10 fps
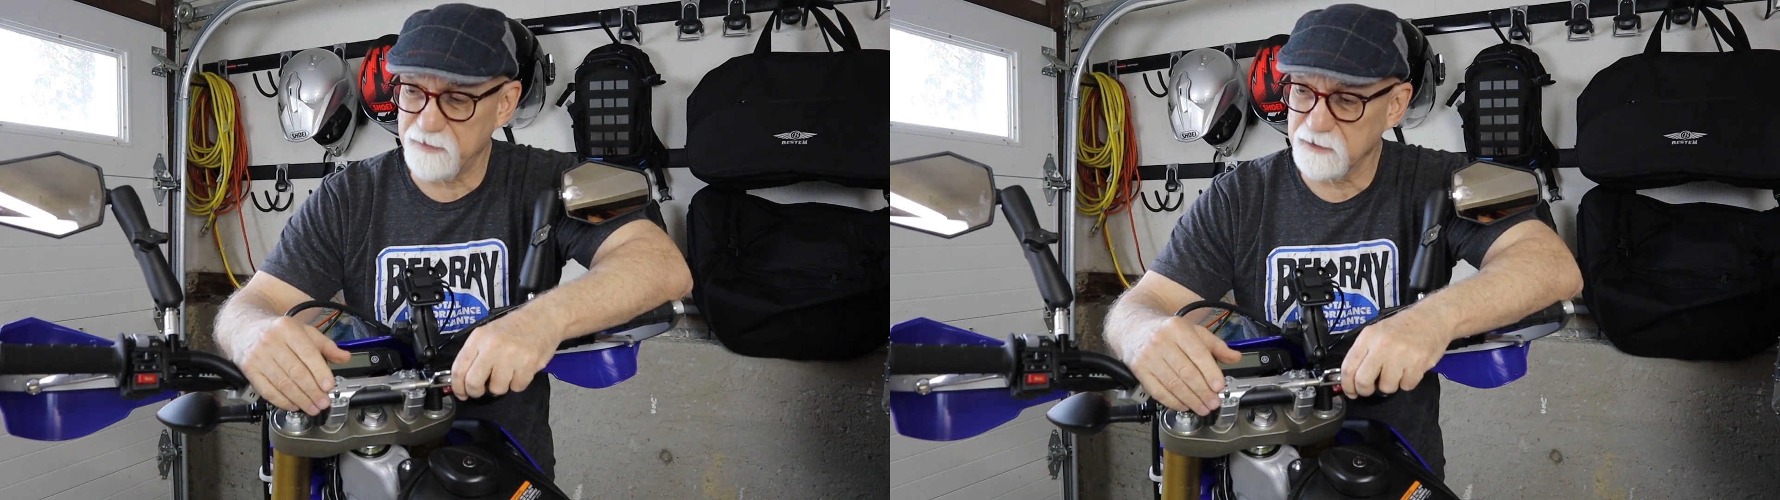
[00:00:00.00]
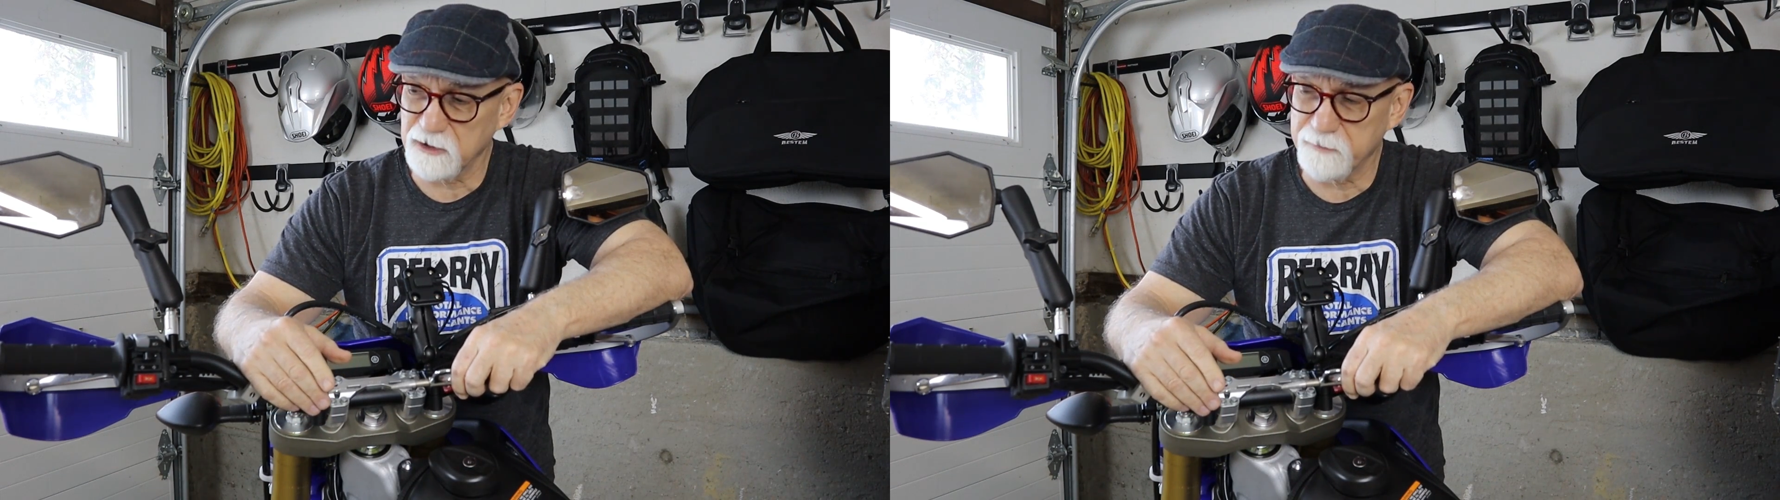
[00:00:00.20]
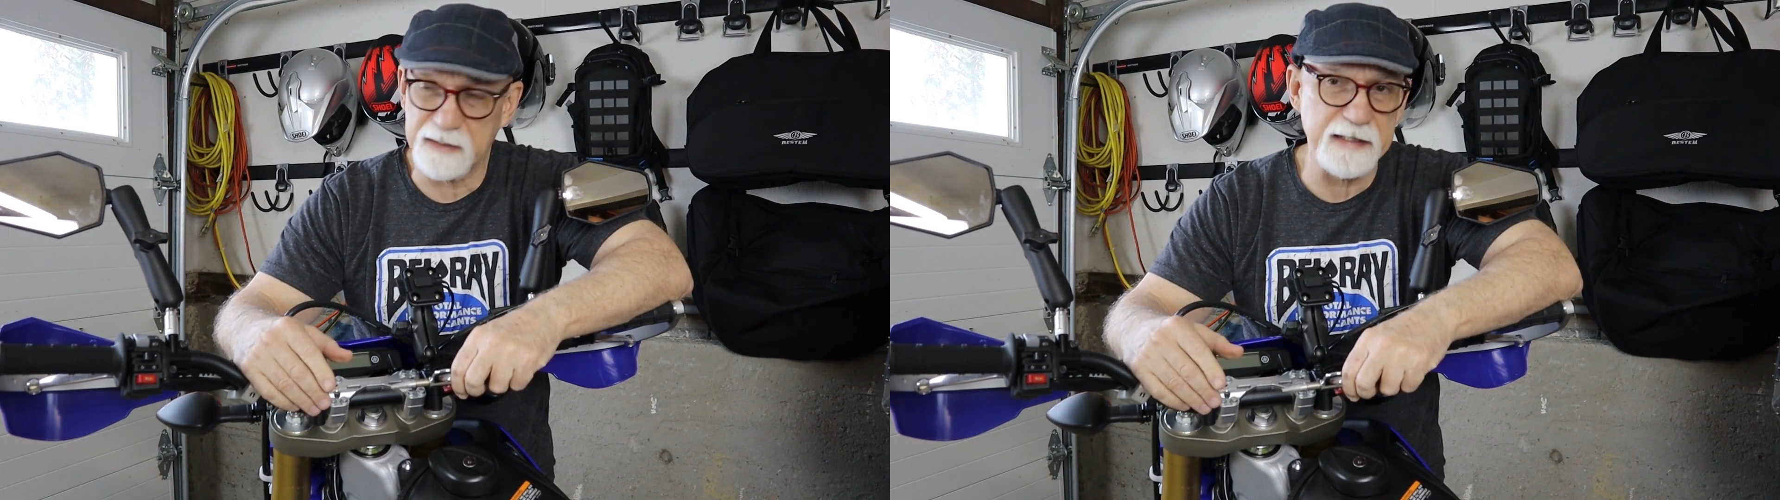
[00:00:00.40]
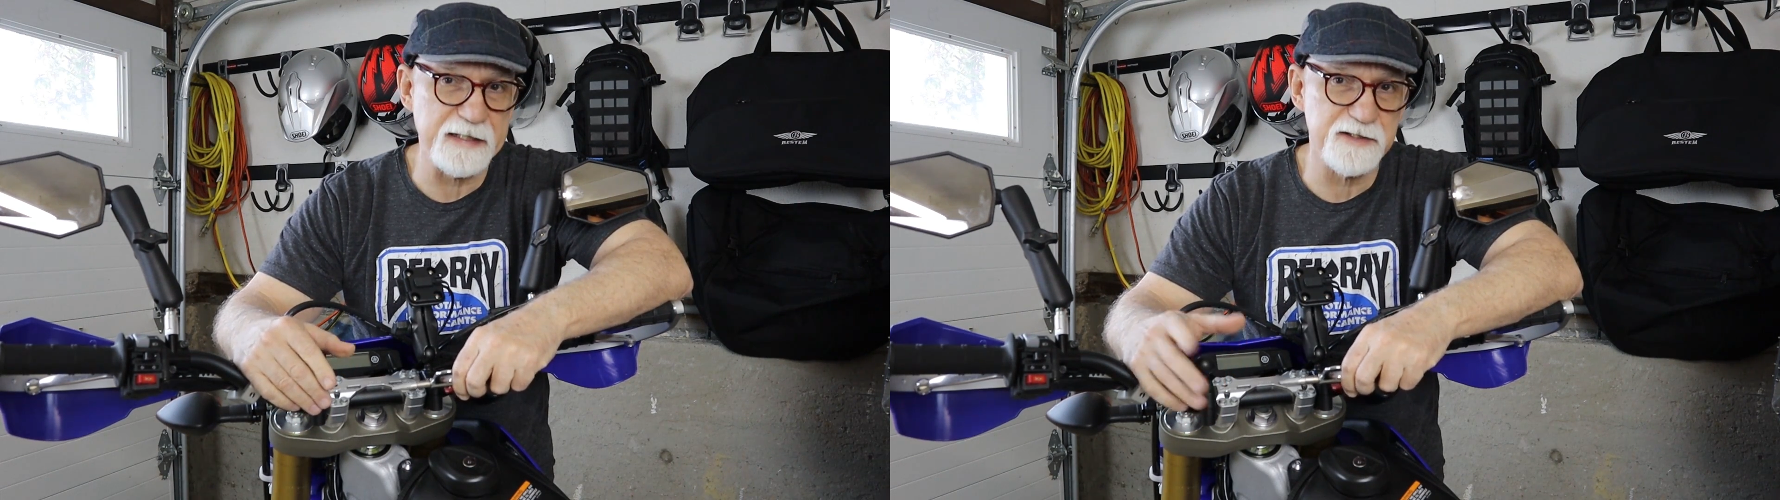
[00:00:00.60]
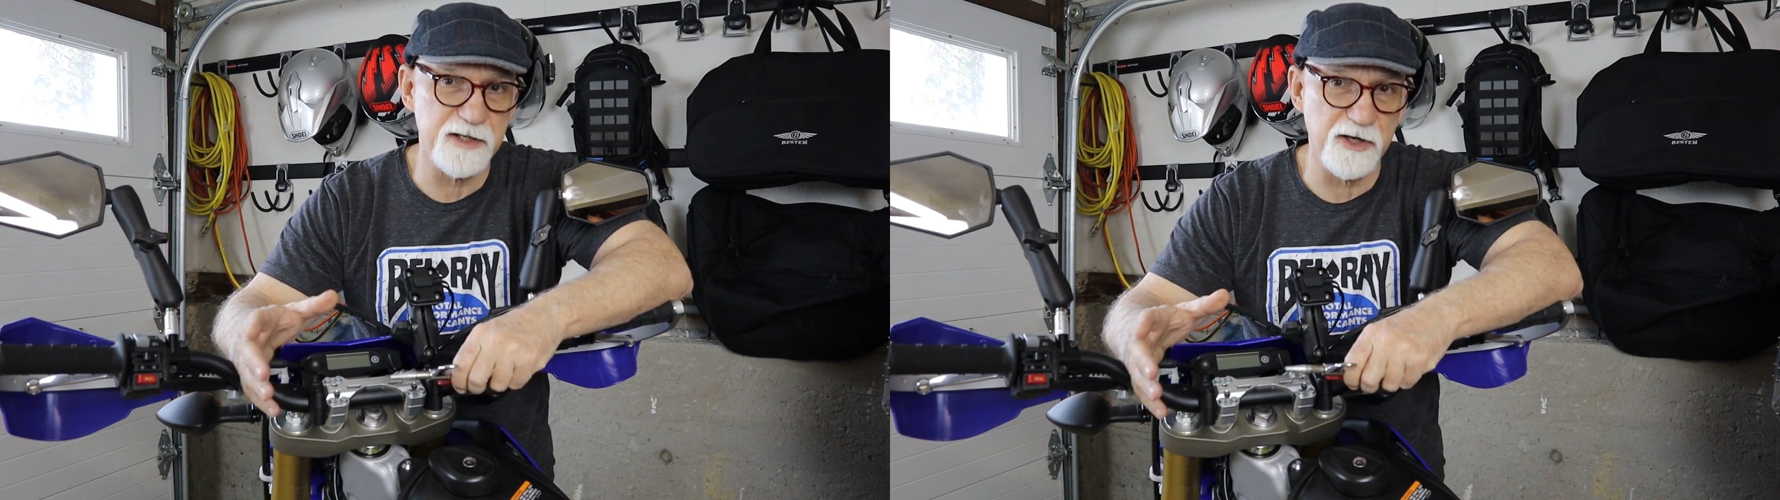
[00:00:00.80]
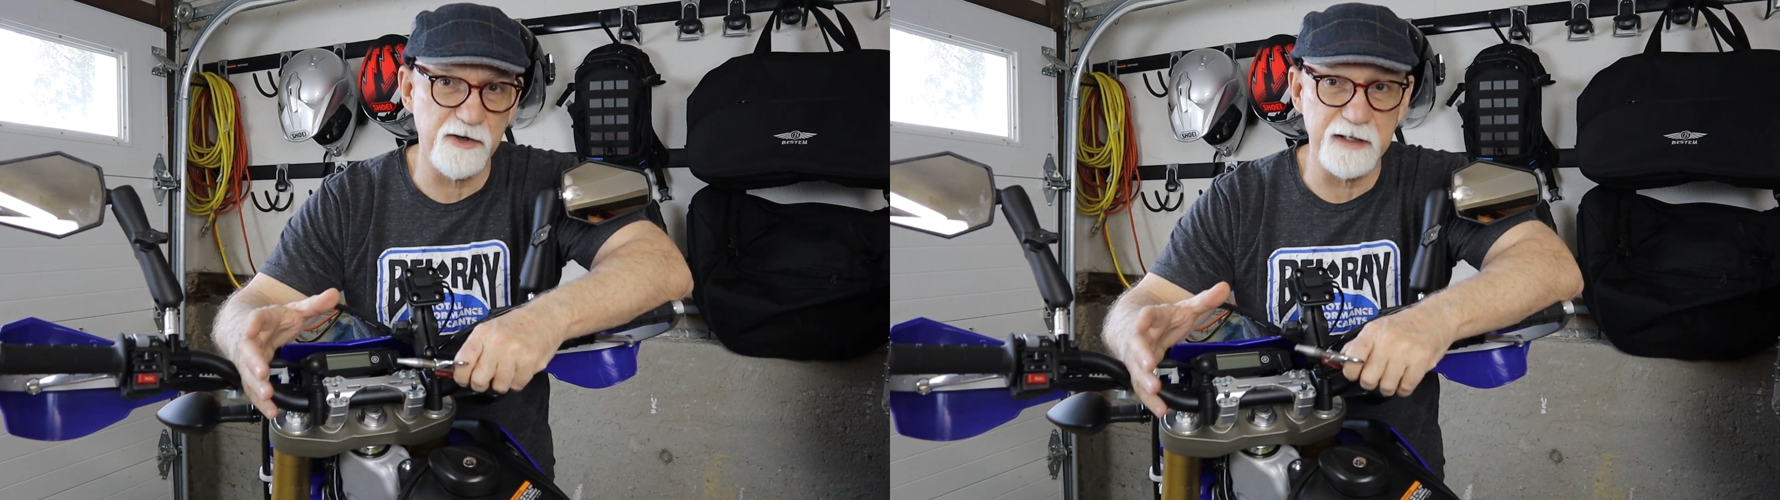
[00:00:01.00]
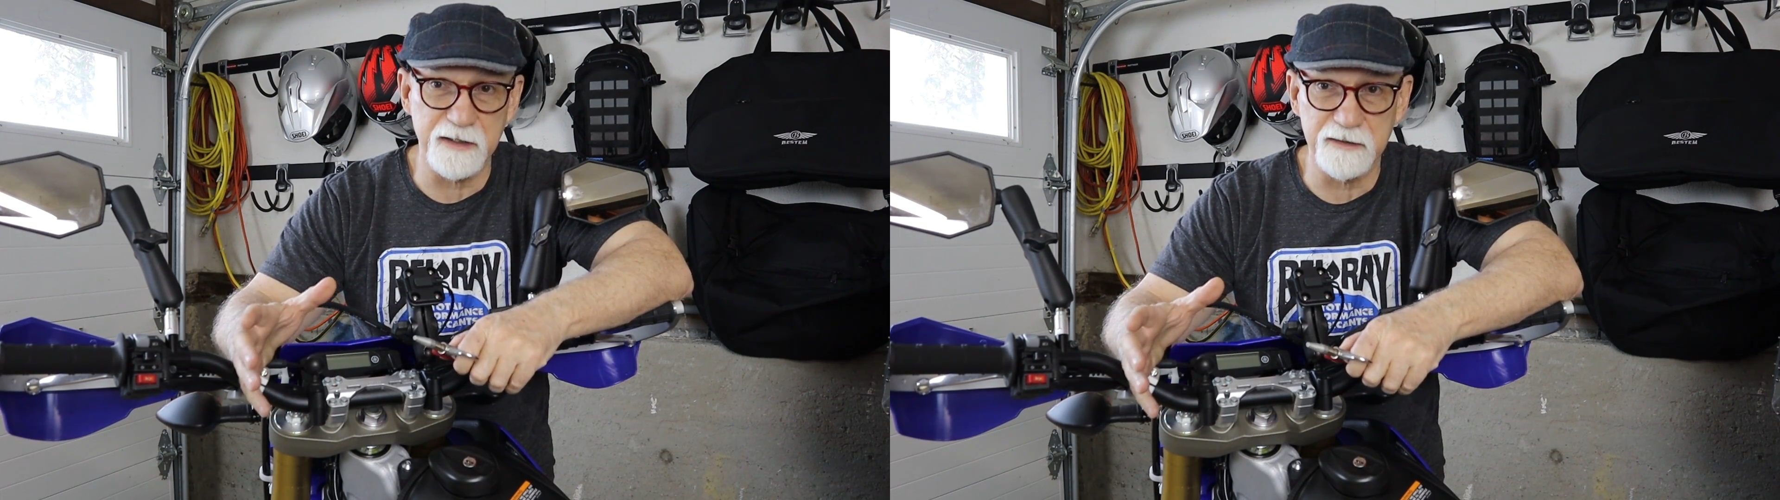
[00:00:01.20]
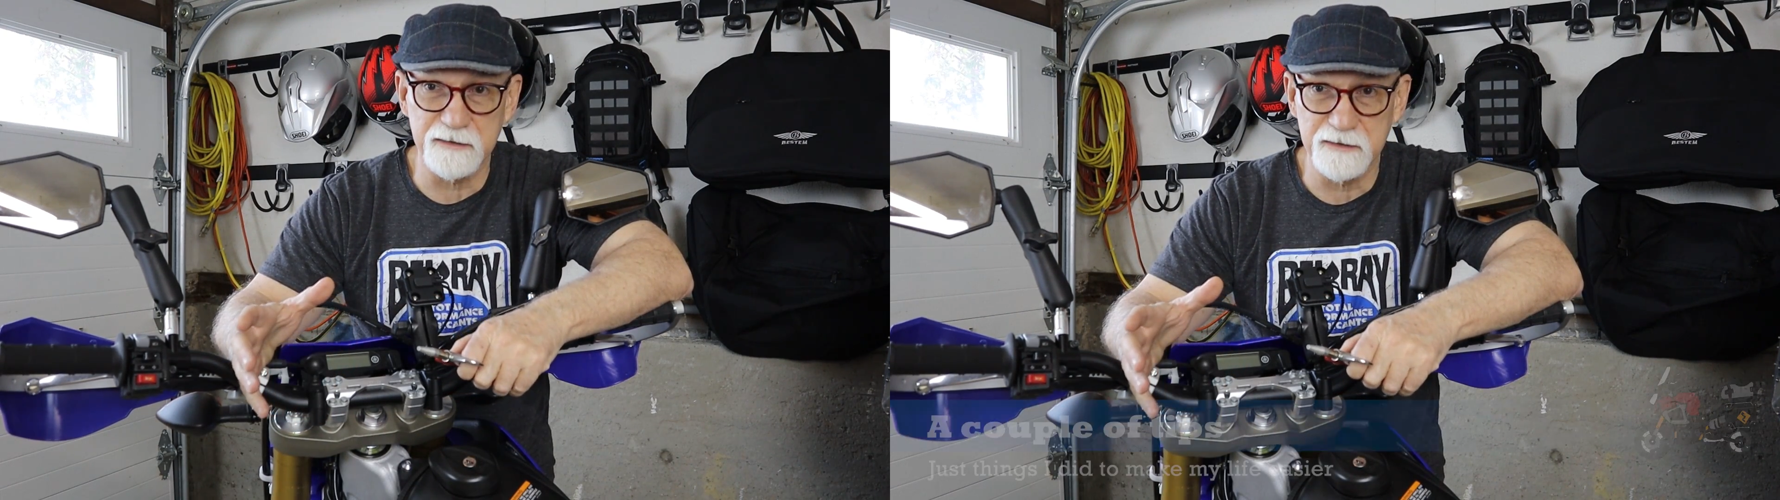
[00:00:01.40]
little bit easier
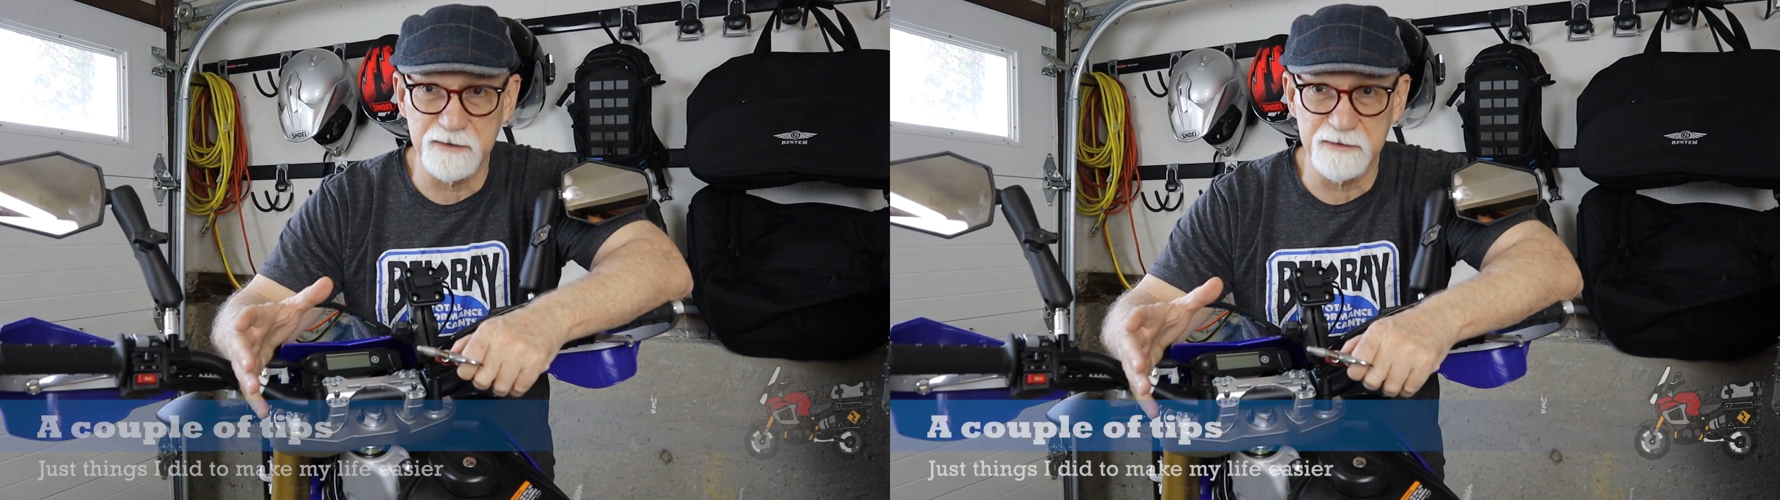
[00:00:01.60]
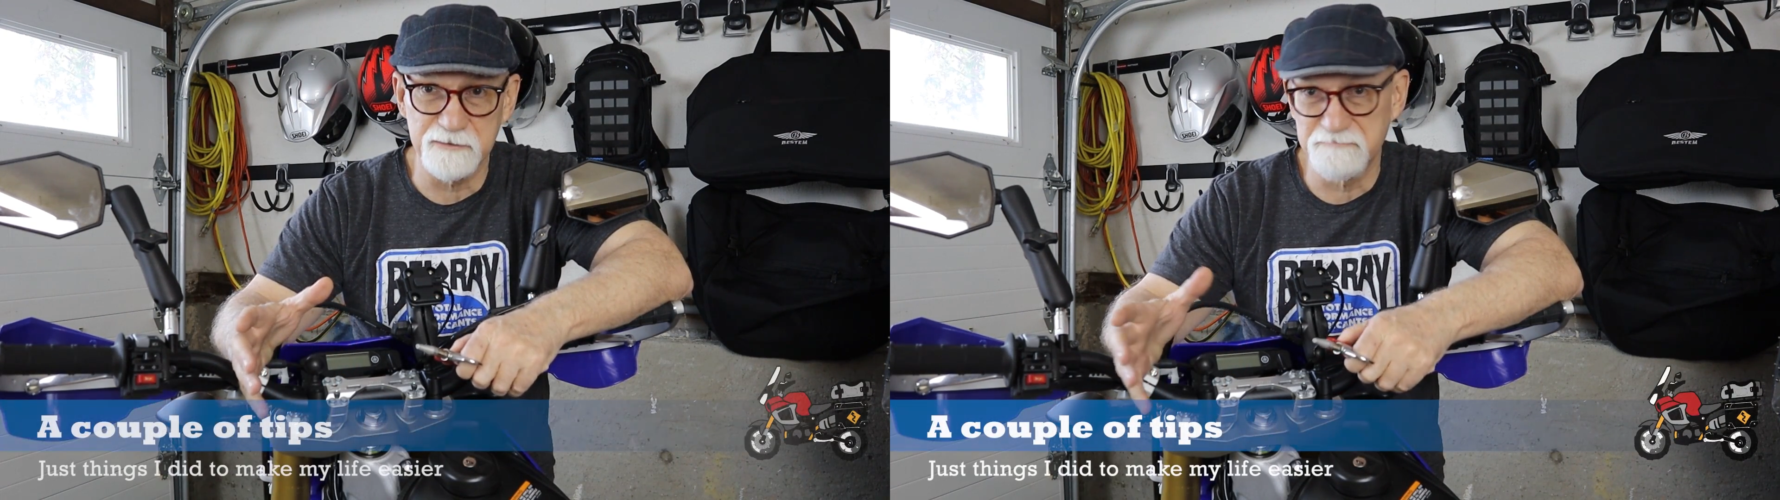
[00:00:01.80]
in